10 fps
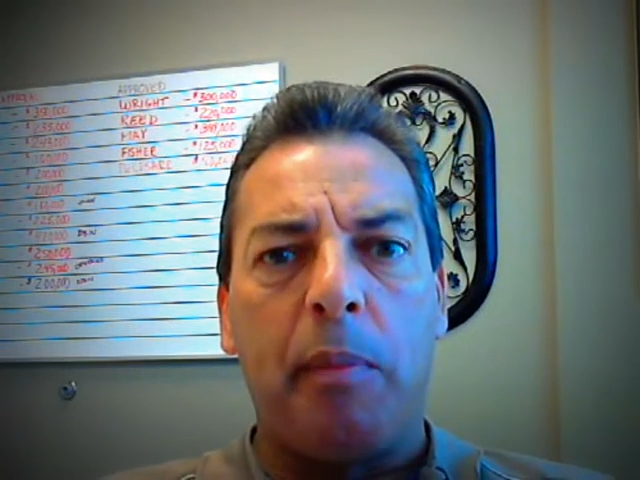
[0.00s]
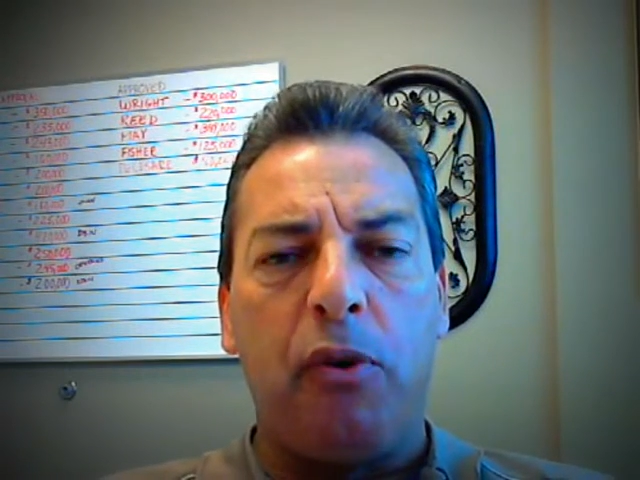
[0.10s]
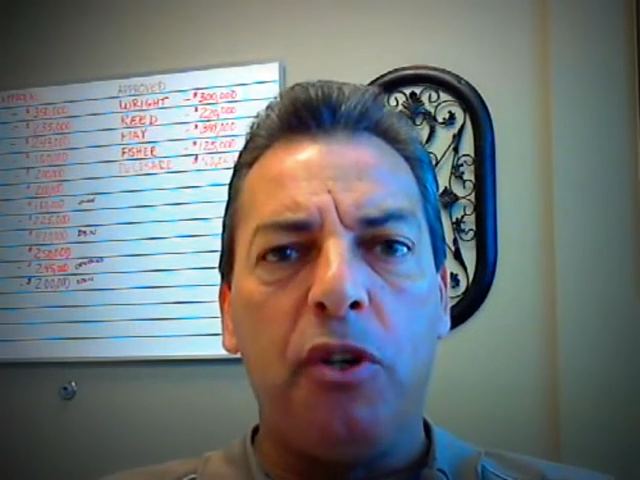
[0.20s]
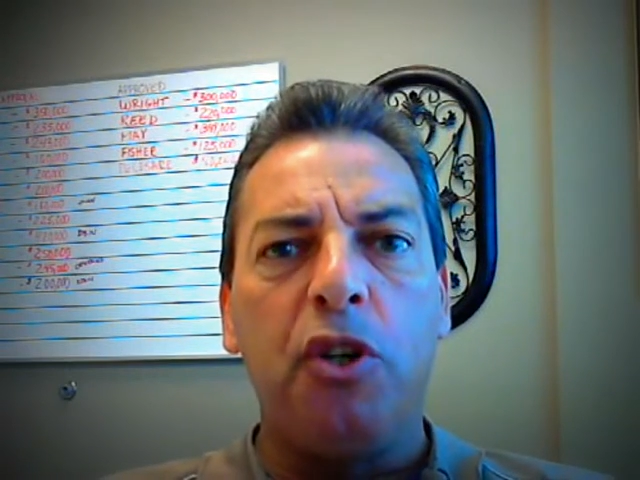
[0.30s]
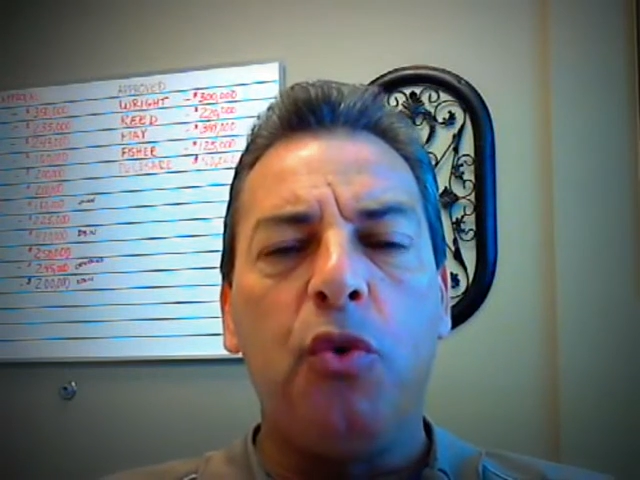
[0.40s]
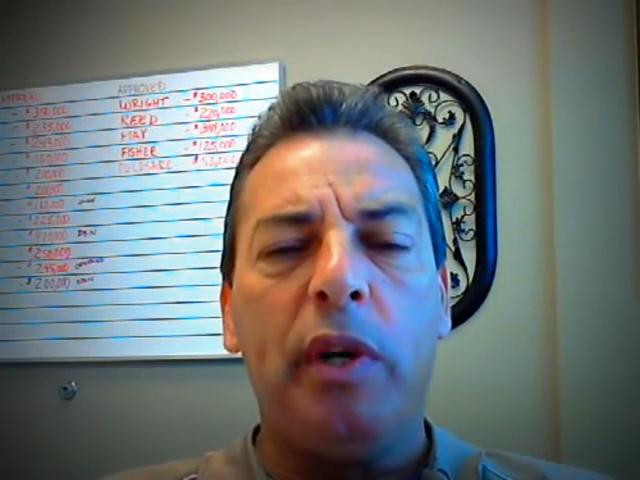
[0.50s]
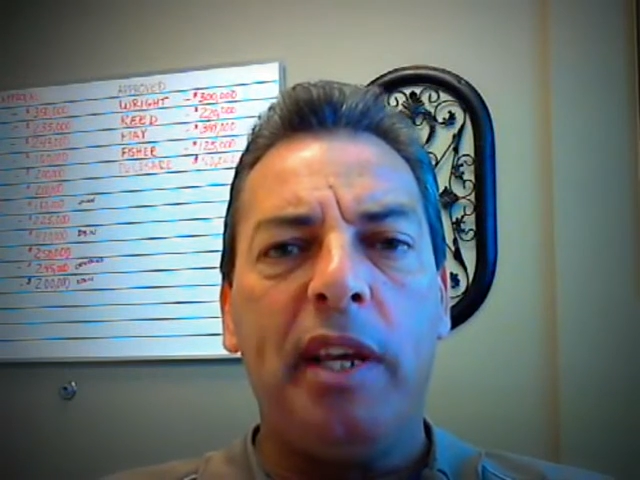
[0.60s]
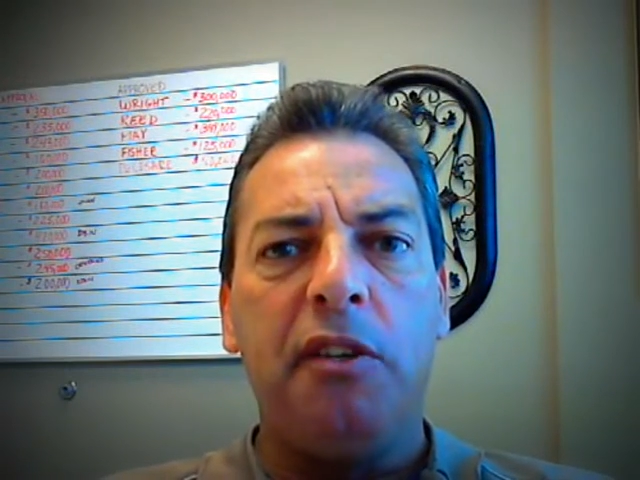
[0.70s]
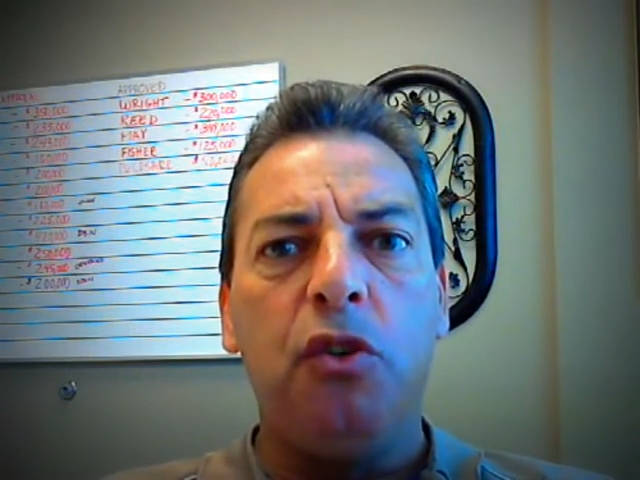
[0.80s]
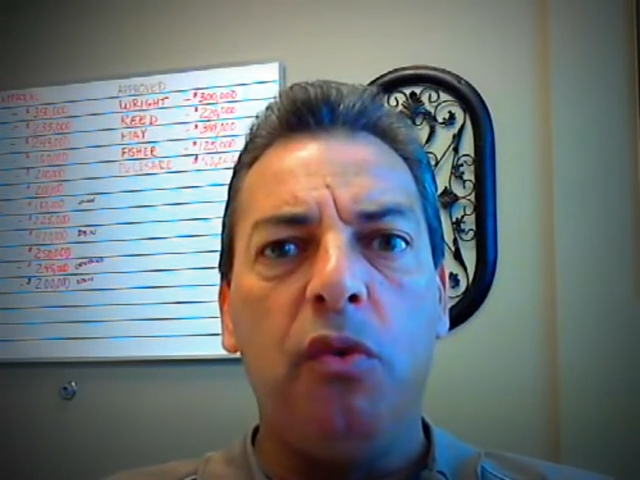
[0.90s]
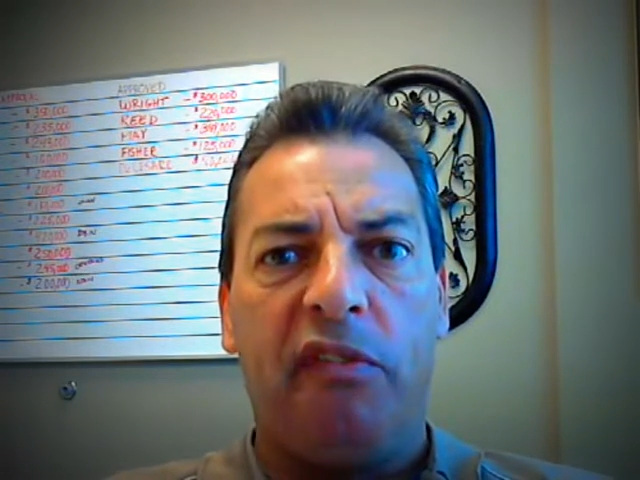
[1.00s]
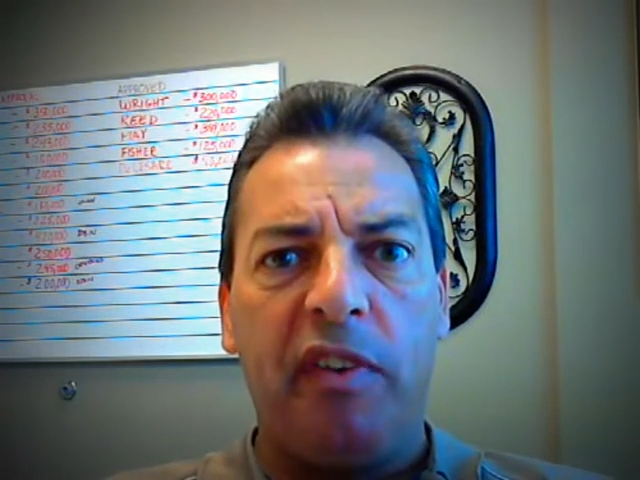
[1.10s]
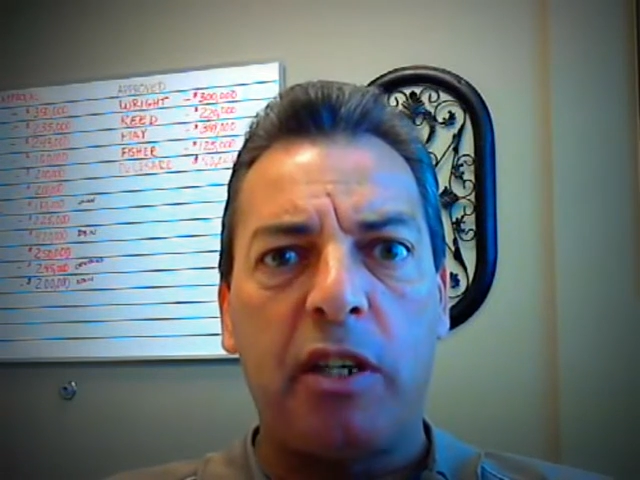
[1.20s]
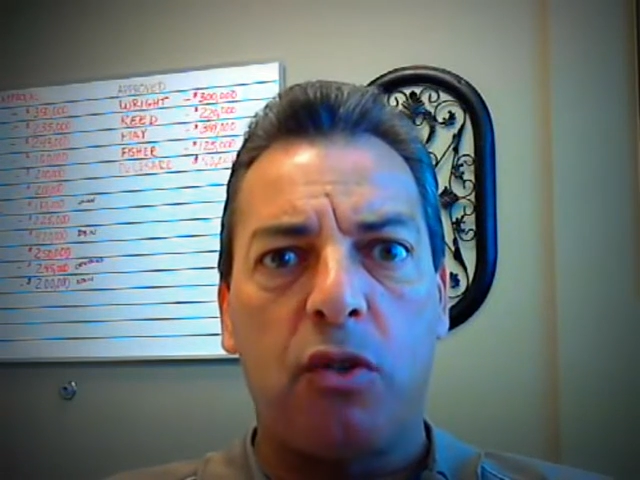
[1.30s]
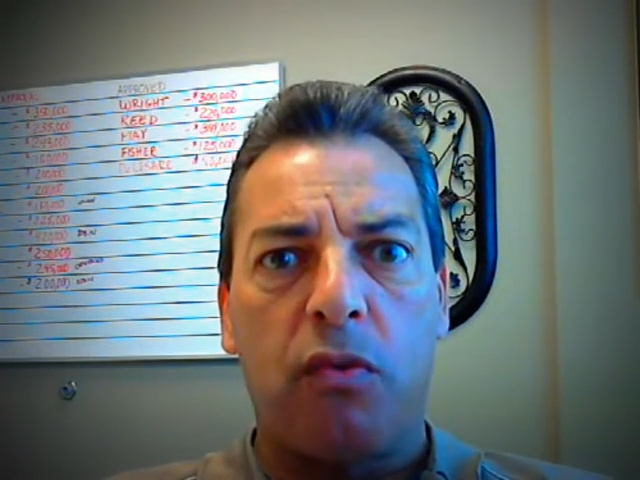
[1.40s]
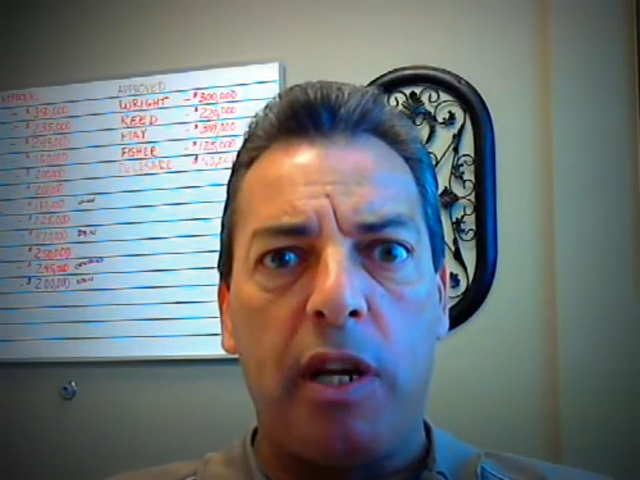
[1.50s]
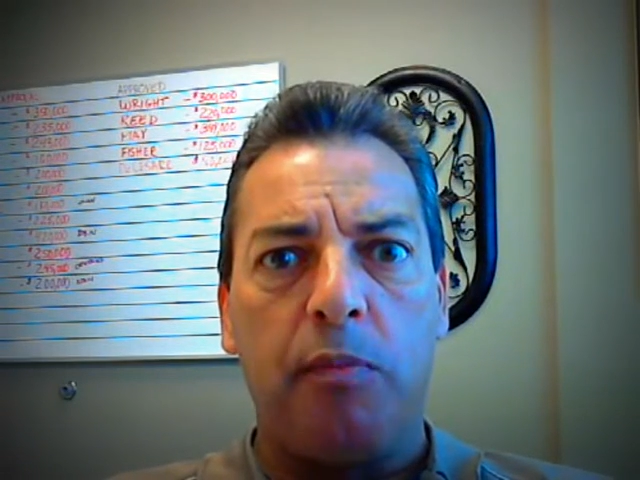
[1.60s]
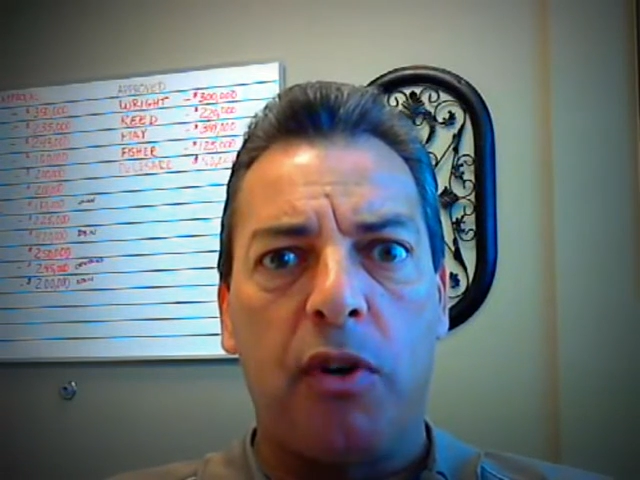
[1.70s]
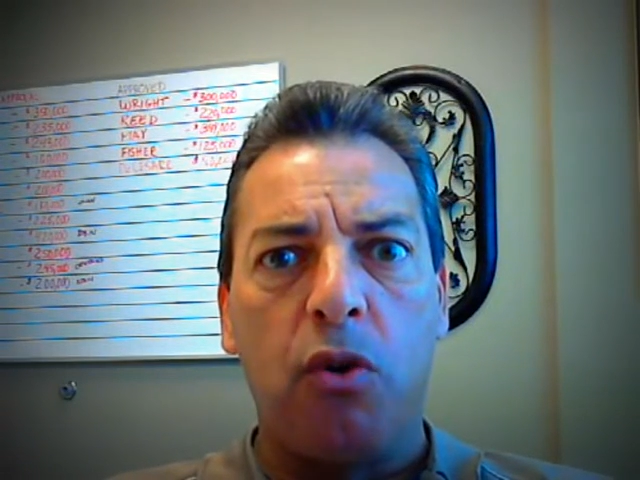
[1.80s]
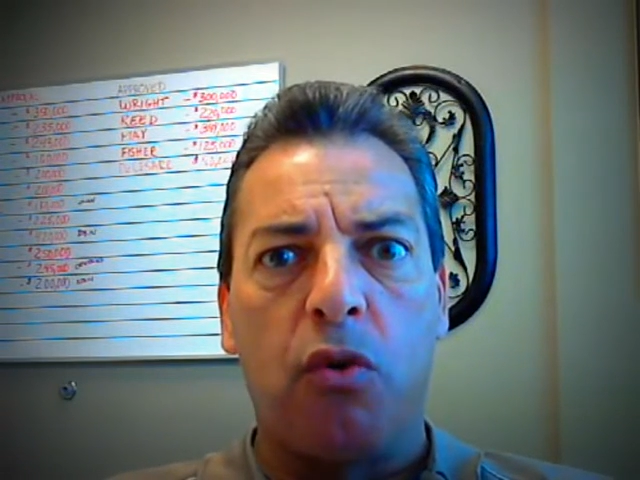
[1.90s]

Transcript: by putting you into a fixed rate